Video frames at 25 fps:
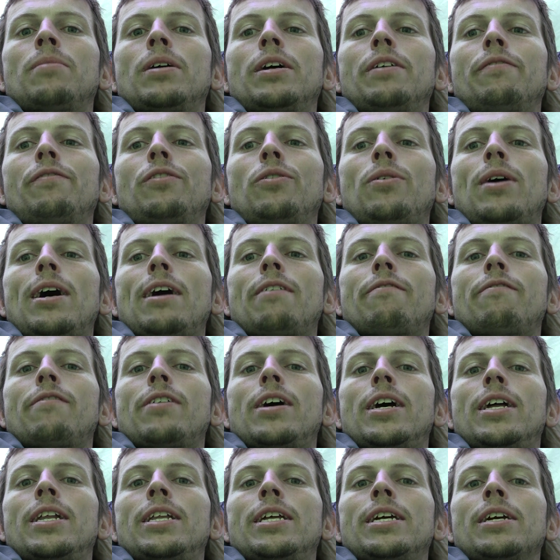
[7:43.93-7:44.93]
If you
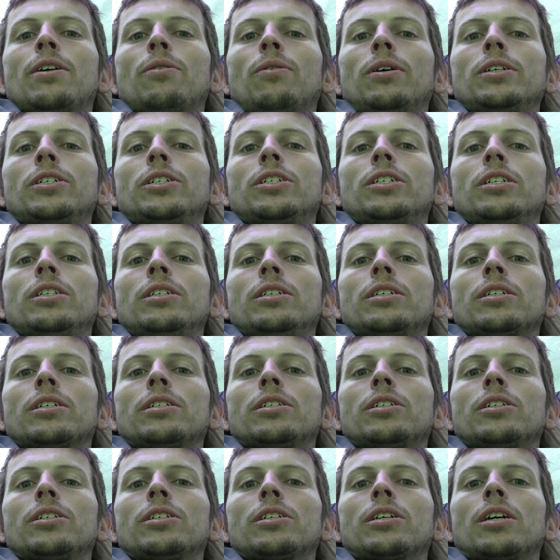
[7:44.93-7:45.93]
have any questions,
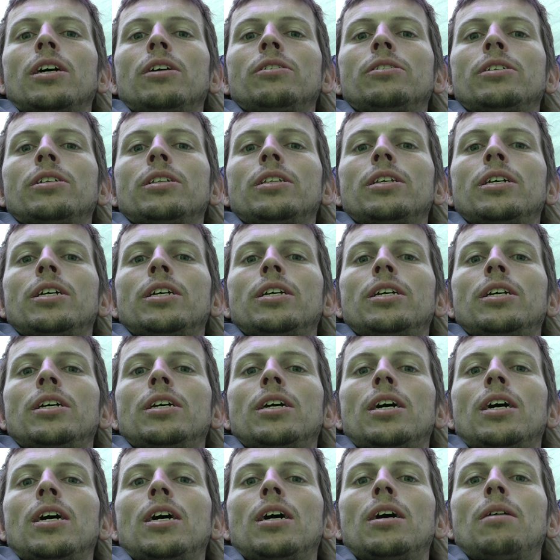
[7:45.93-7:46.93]
just go to
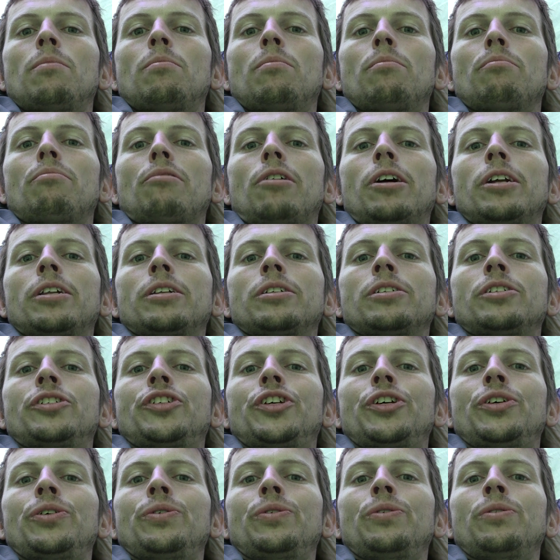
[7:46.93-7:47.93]
the Brighton
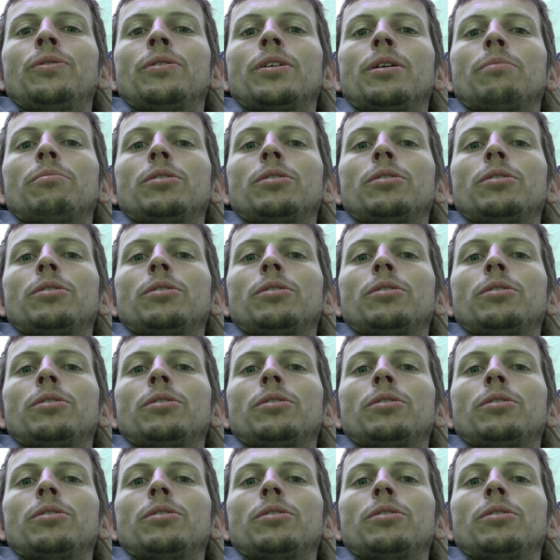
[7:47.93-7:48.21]
2